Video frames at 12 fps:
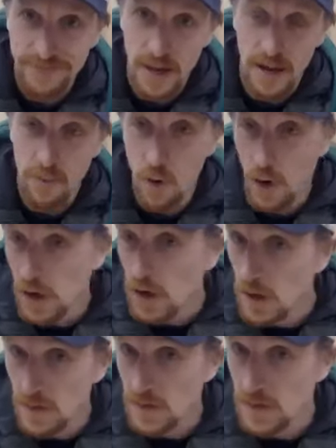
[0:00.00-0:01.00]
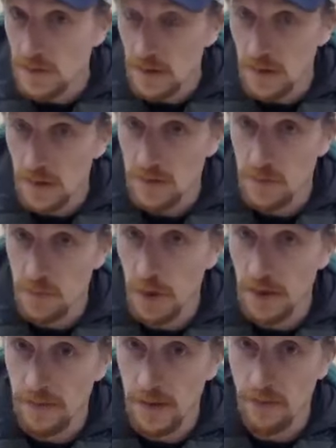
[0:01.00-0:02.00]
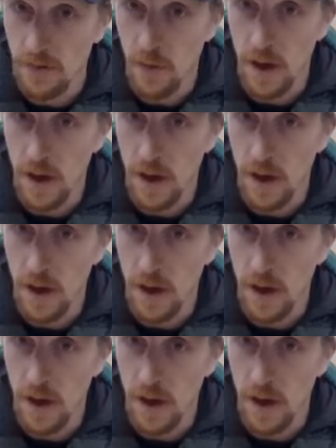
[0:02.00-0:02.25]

Um, or you can use this, this splint if you